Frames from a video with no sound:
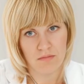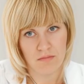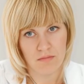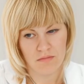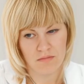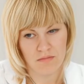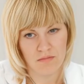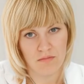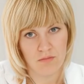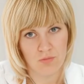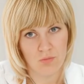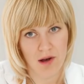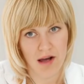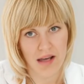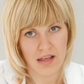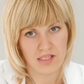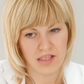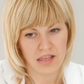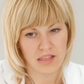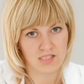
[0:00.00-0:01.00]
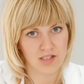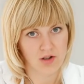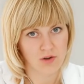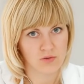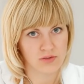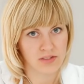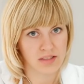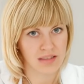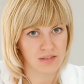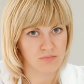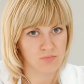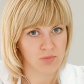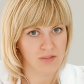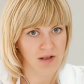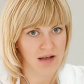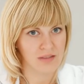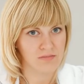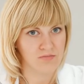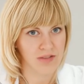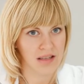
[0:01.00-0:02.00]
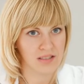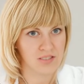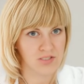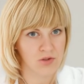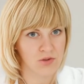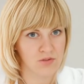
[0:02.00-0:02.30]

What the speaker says: Why they don't need blood vessels?